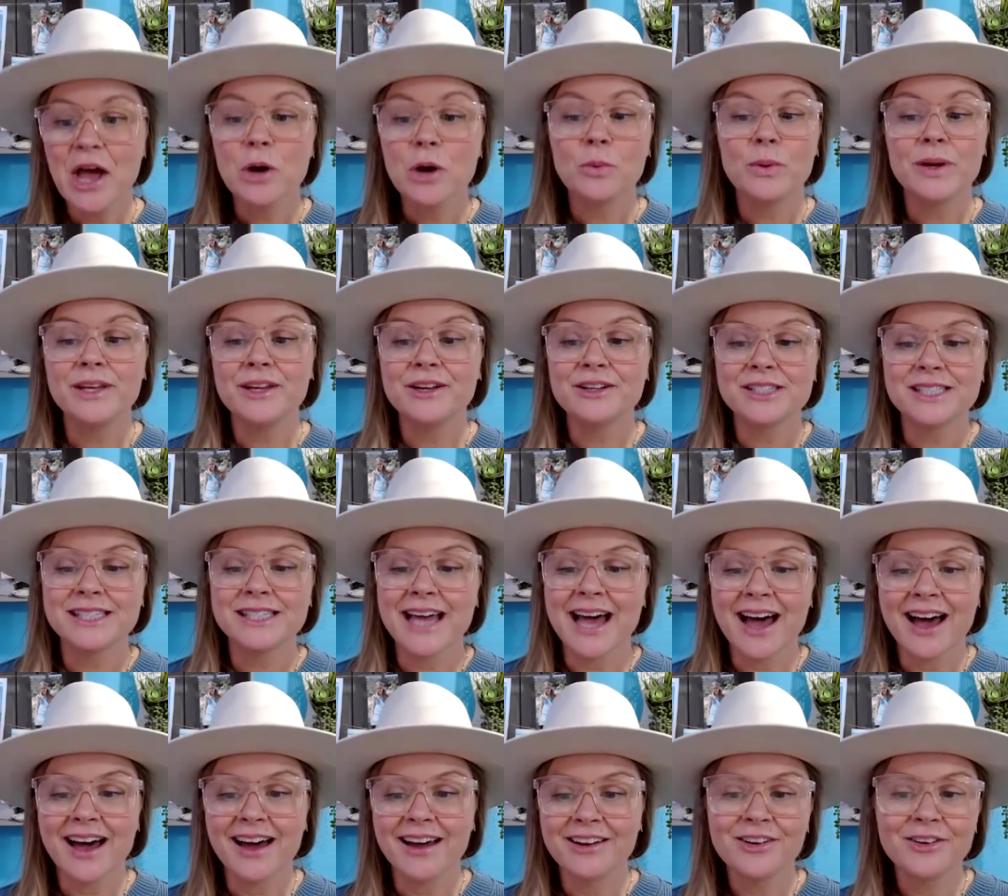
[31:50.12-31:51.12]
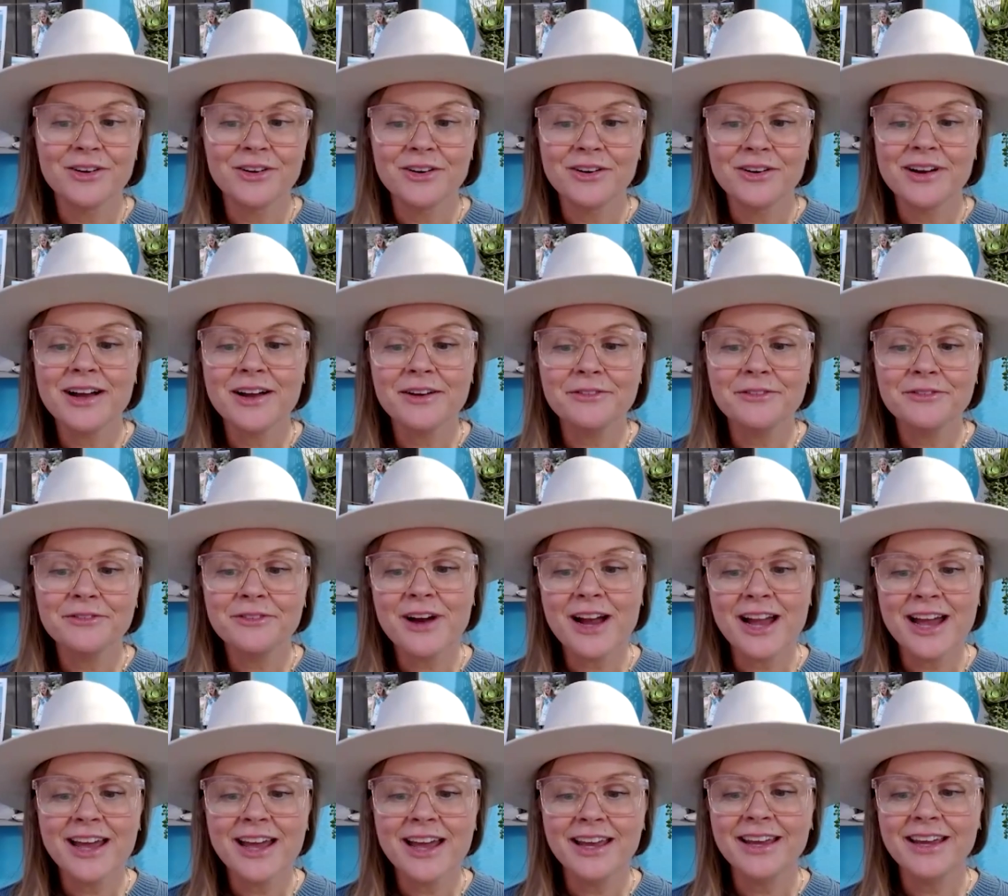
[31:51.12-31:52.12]
When you're sad or
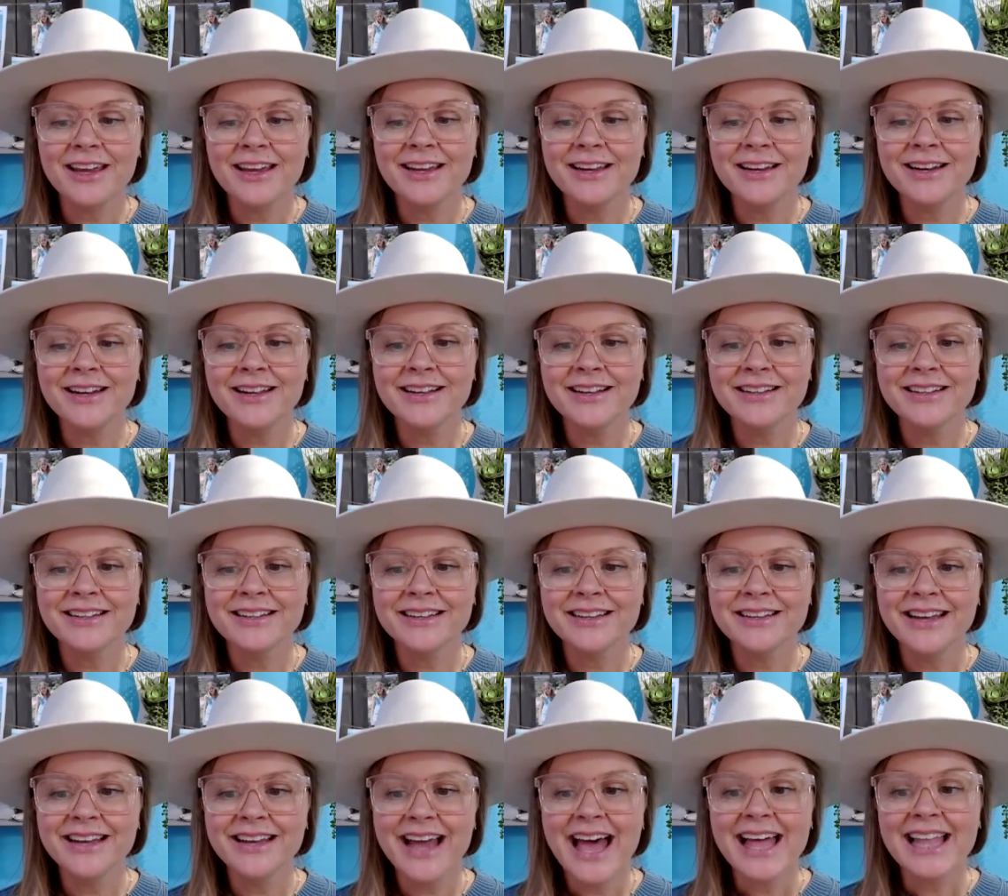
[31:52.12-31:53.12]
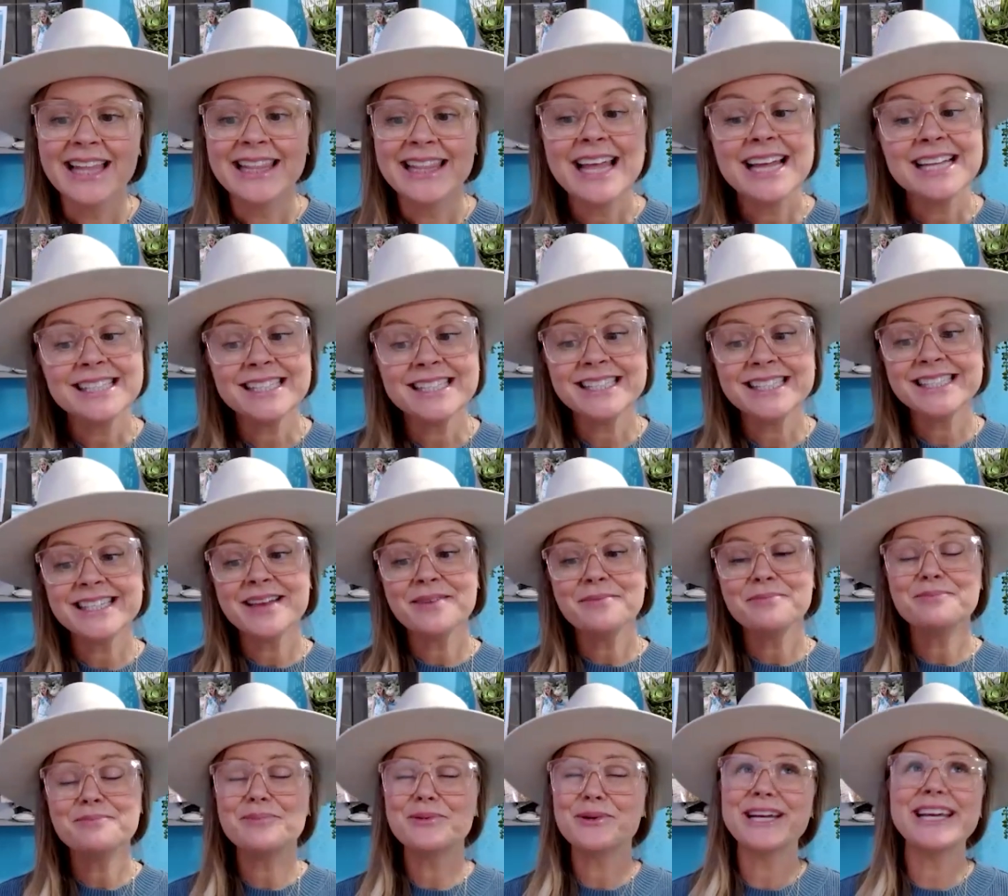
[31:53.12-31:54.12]
afraid, let's
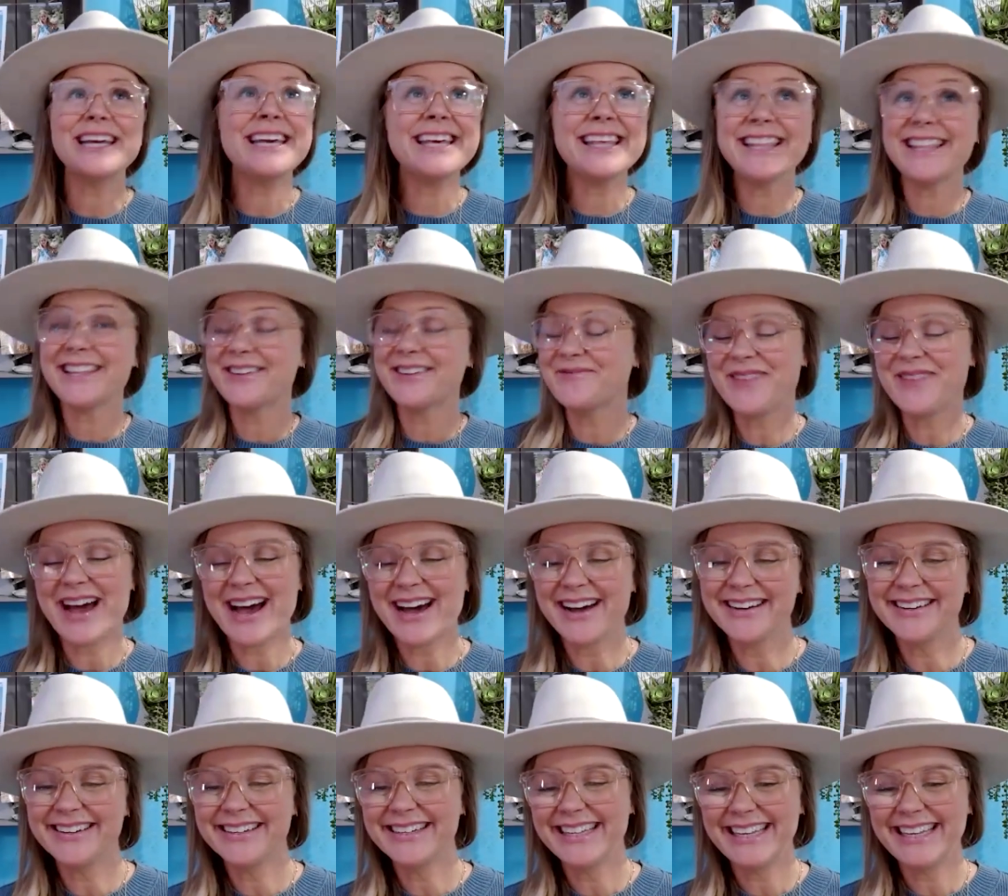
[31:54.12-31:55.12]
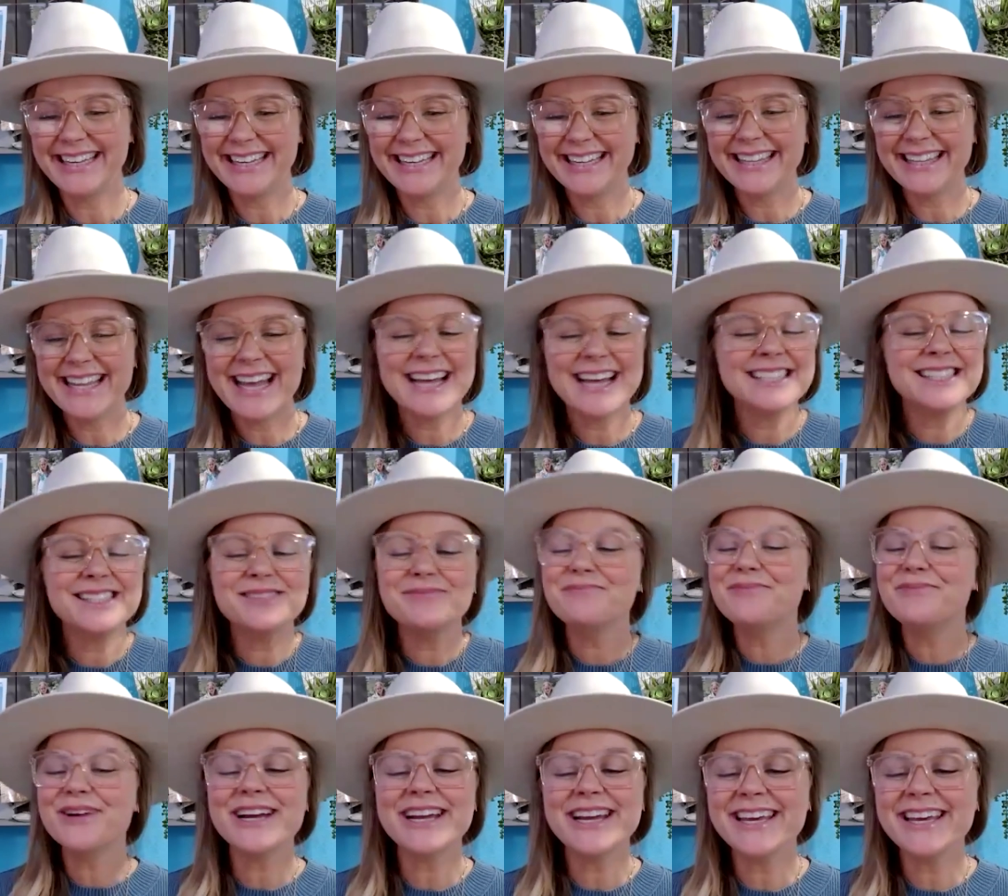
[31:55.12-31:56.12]
breathe about it. Let's
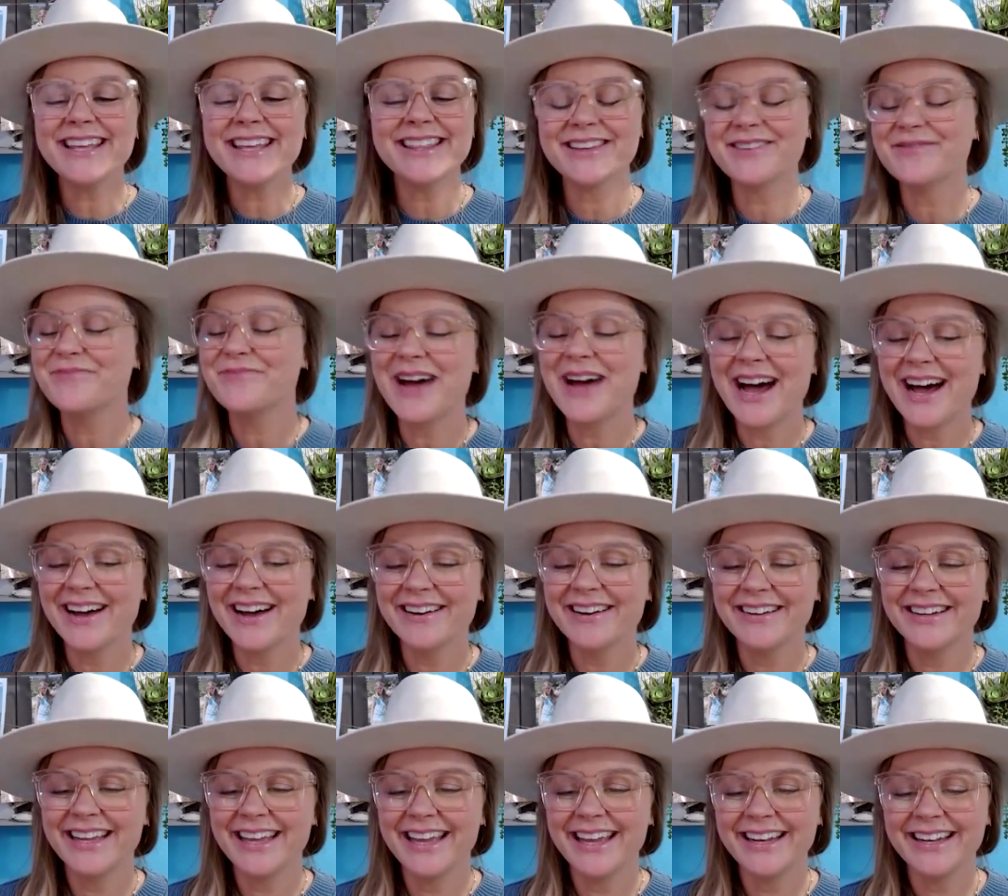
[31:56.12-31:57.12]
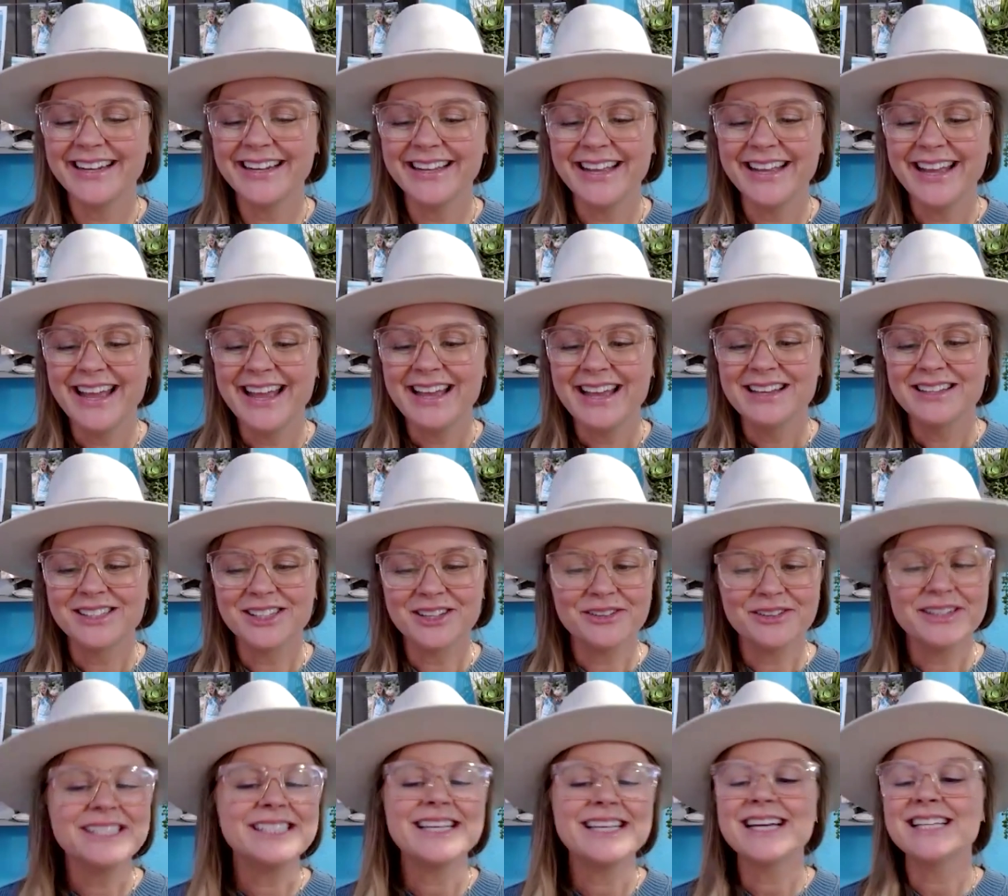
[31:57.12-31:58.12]
breathe about it, so
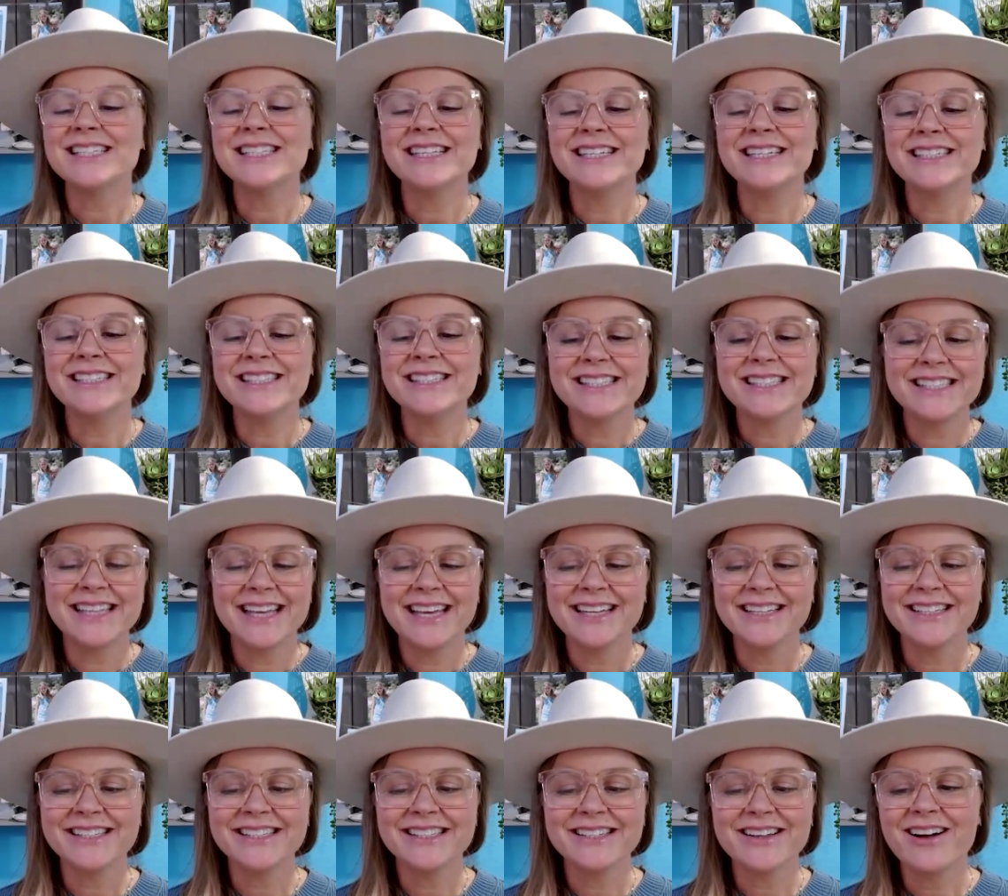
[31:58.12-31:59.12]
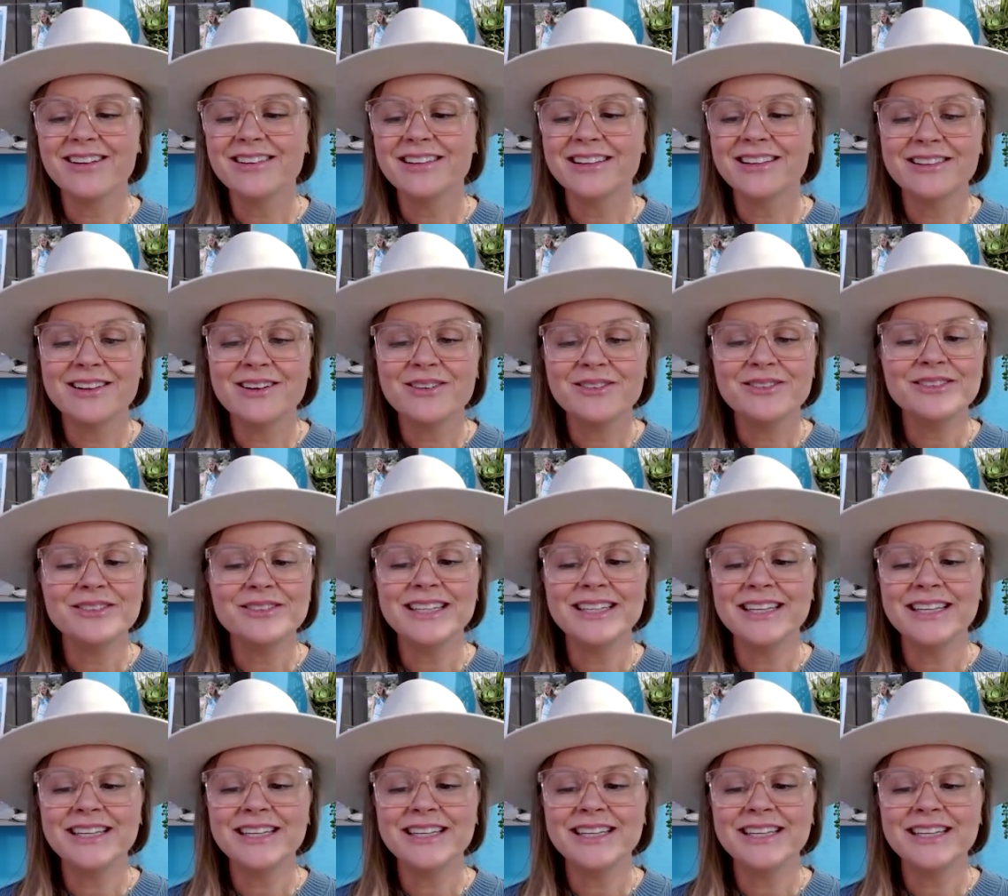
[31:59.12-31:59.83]
it doesn't sit all alone